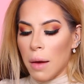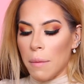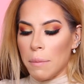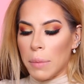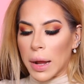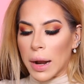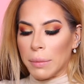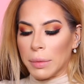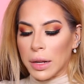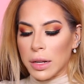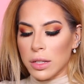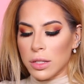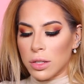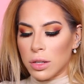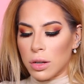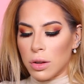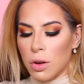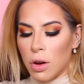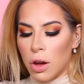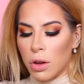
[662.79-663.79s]
But I'm gonna
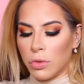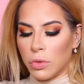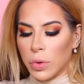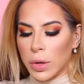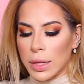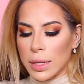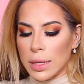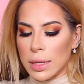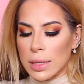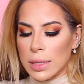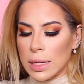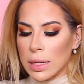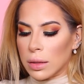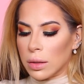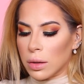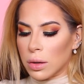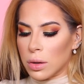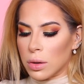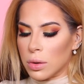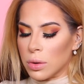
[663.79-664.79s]
start off with
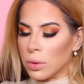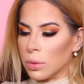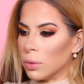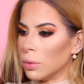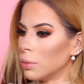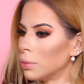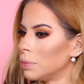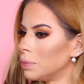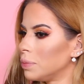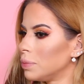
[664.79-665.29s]
silicone.